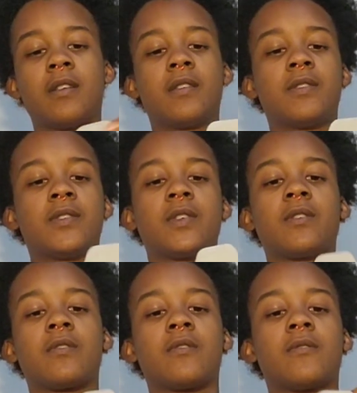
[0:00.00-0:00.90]

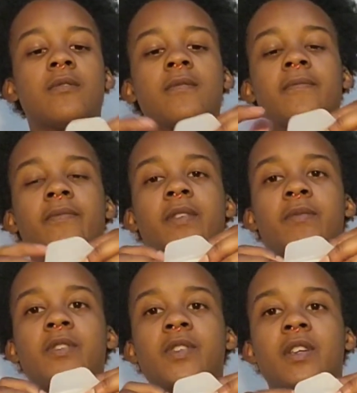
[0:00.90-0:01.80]
So I'm
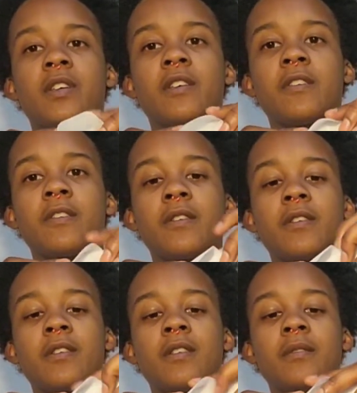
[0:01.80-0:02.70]
just gonna
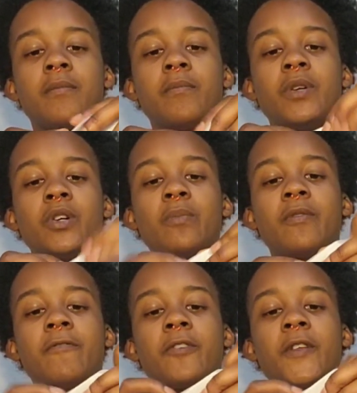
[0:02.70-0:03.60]
boop,
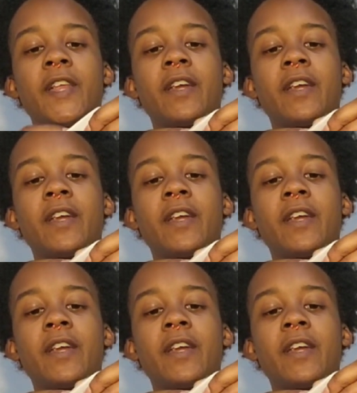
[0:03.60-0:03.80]
fold that